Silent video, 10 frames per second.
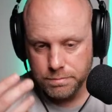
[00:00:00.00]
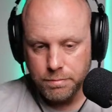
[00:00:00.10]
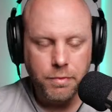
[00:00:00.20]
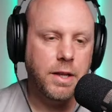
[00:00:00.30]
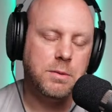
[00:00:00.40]

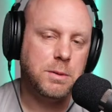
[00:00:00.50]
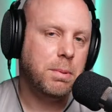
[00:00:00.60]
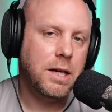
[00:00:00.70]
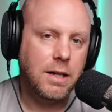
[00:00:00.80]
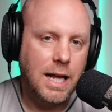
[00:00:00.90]
There was a
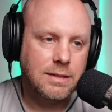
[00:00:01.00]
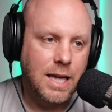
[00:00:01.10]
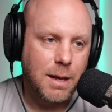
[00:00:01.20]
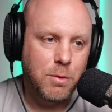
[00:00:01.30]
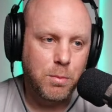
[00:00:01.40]
player last
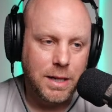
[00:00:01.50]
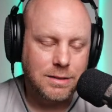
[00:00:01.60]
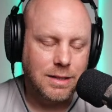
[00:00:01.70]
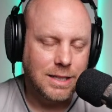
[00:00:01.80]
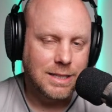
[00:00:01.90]
game who
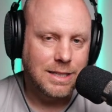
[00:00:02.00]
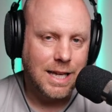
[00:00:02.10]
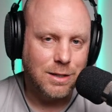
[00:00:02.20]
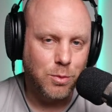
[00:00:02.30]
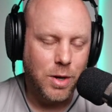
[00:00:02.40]
basically did
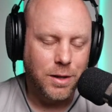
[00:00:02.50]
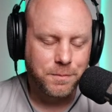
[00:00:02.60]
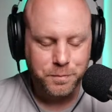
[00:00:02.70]
that as well.